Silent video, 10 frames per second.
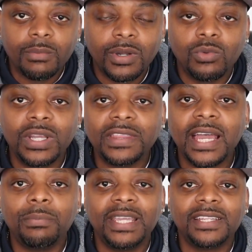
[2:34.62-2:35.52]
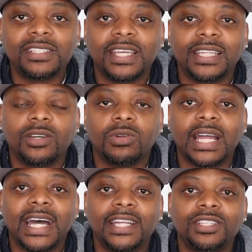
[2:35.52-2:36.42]
But with that being said though,
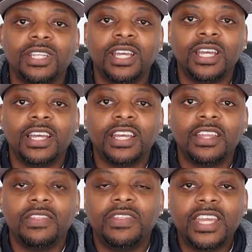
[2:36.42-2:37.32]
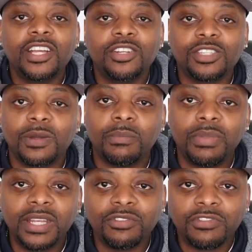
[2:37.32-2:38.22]
guys, there are some
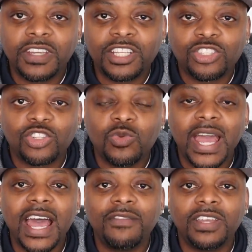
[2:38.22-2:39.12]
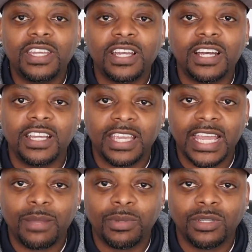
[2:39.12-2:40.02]
benefits to having a
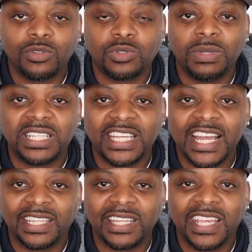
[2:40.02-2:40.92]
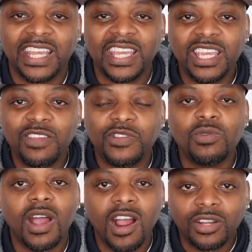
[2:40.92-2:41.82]
gambler's mentality if you
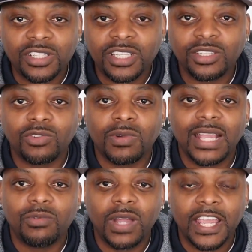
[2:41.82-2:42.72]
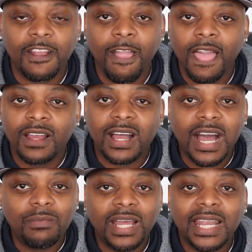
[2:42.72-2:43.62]
harness it the right way.
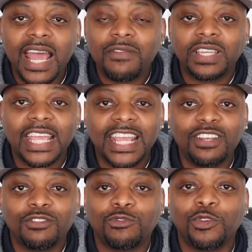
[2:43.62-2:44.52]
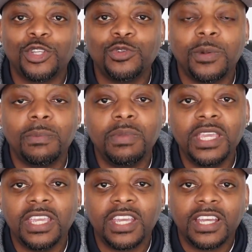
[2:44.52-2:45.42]
I'm not advocating for you to
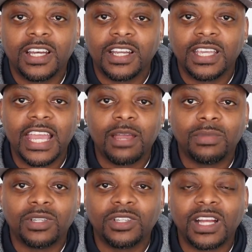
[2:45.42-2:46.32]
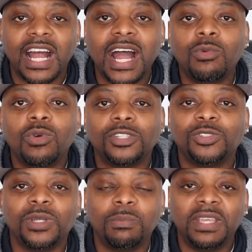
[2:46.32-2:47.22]
be a gambler. I want
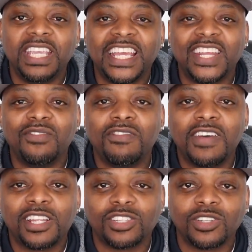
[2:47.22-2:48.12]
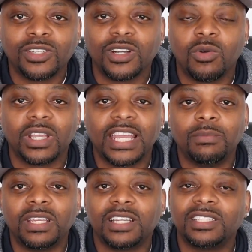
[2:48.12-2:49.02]
you to be an investor, okay?
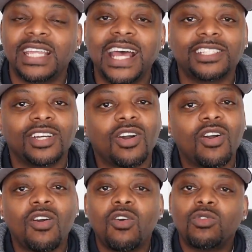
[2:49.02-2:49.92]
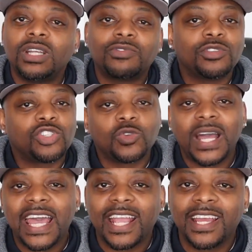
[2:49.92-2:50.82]
Because that's a whole different
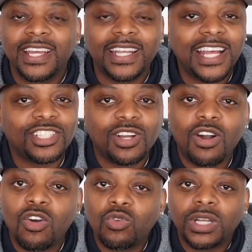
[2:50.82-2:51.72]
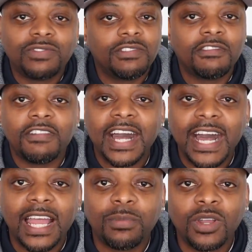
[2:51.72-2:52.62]
swag. That's a whole different
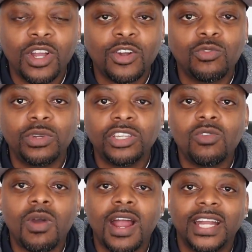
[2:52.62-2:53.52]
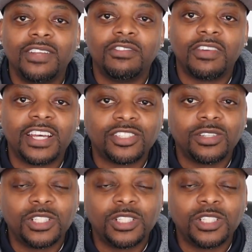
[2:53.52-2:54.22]
vibe when you are an investor.